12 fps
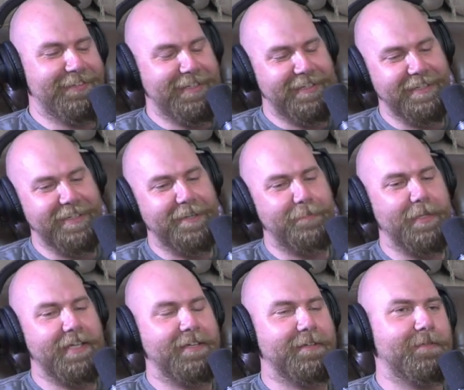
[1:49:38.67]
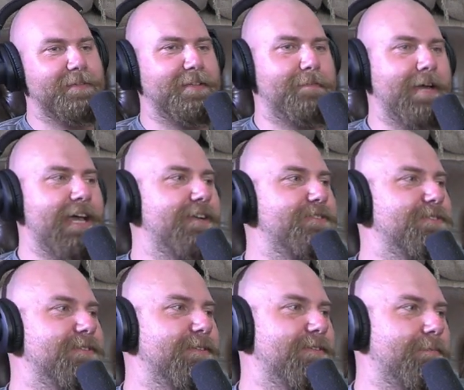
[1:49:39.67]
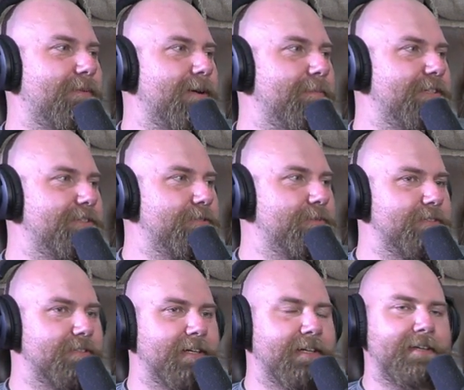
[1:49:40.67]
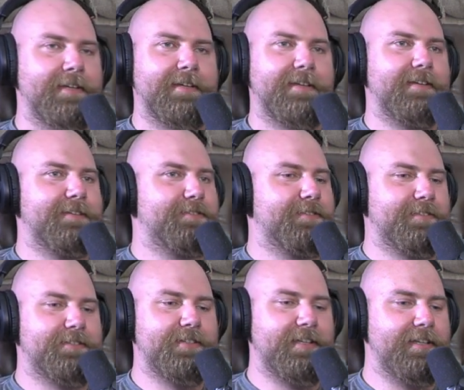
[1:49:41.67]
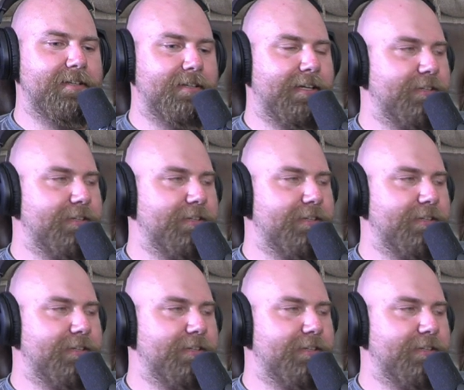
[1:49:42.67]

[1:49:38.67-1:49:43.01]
It ended up being the manager of the apartment, and she needed